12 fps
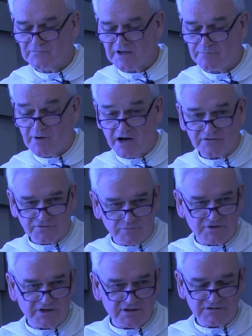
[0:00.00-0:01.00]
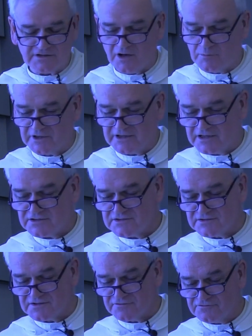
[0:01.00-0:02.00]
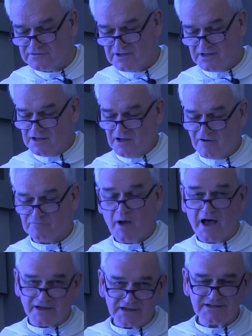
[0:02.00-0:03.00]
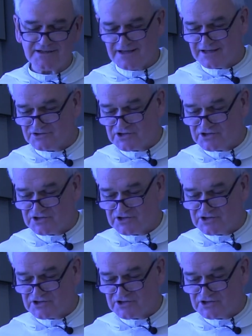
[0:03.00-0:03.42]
apart from the obligations of piety and